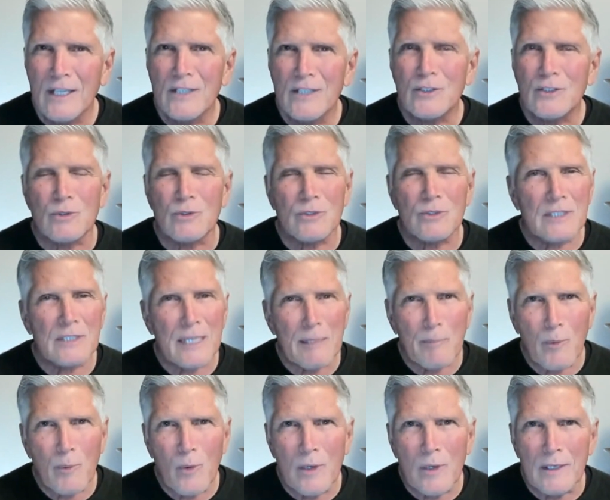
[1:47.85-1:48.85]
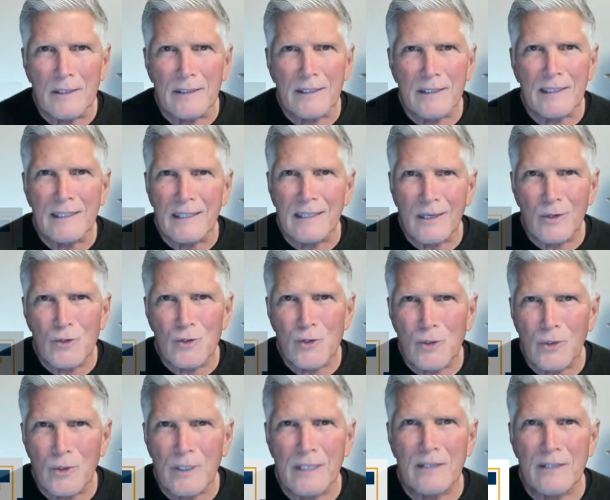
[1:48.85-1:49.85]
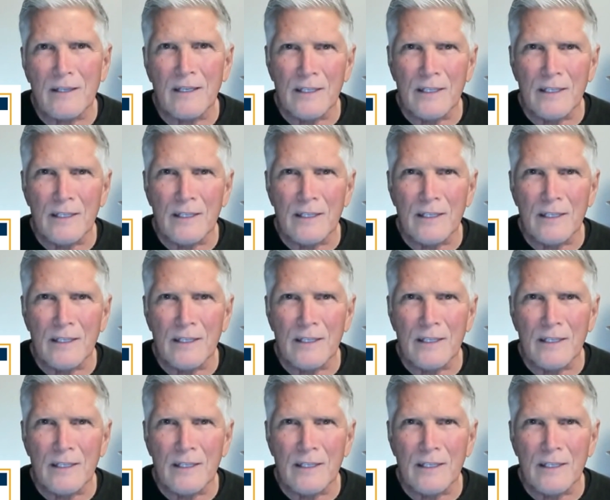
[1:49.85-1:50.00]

So step one in our journey to